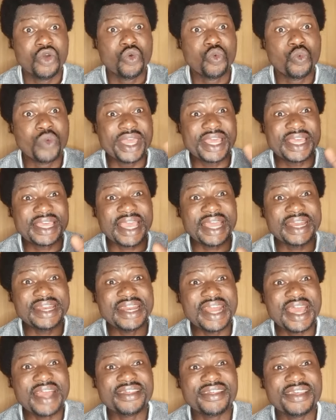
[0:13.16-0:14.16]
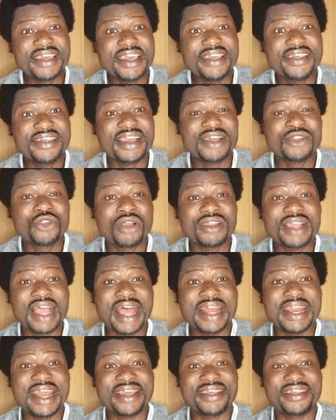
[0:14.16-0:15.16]
Wickedness is not
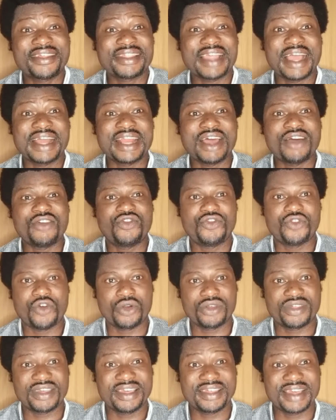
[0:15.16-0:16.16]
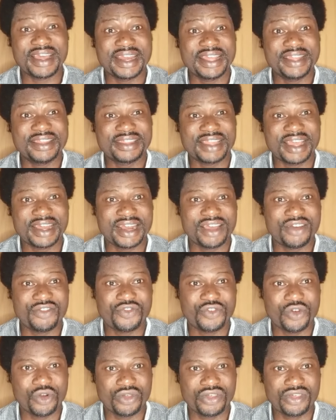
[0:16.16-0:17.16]
an external force, it's an internal
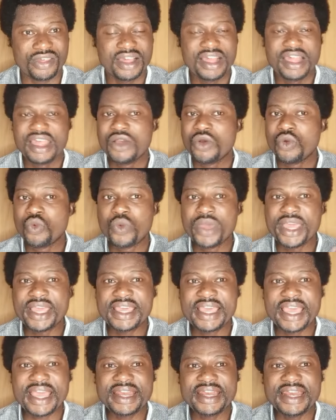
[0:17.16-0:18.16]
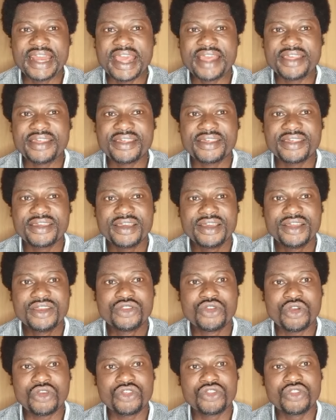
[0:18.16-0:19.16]
force. Wickedness
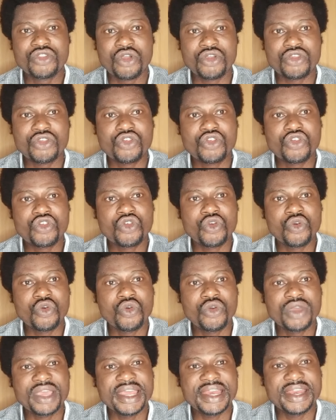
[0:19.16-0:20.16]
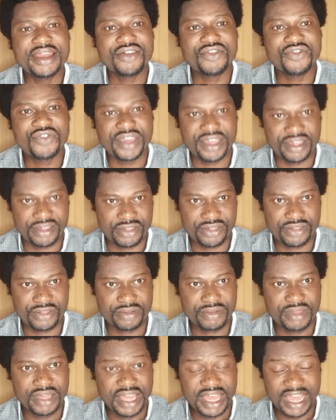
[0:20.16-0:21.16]
does not show in the face.
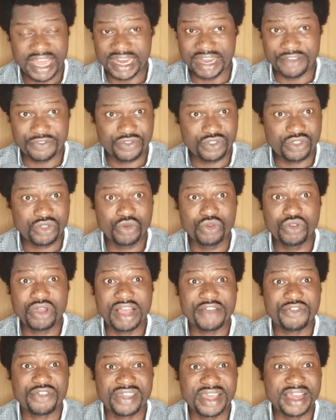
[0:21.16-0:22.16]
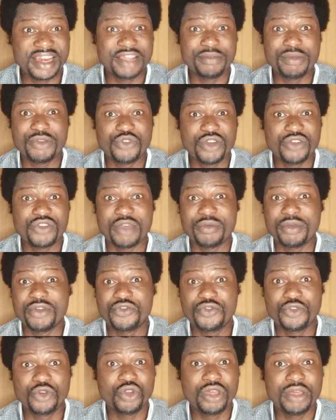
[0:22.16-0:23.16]
And I've said it before, if you have been
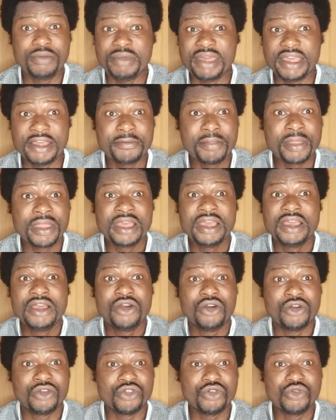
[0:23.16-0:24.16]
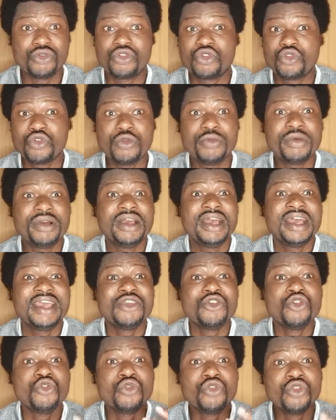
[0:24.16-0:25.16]
following me on YouTube,
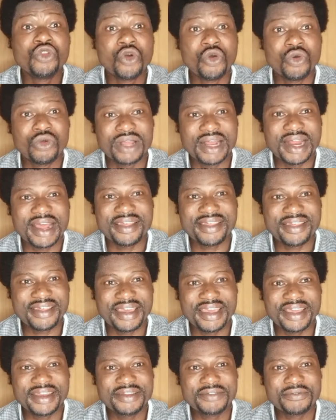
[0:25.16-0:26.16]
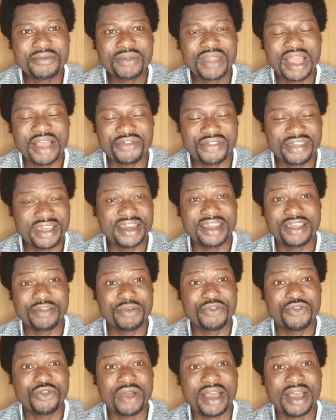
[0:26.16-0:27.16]
you know that I said the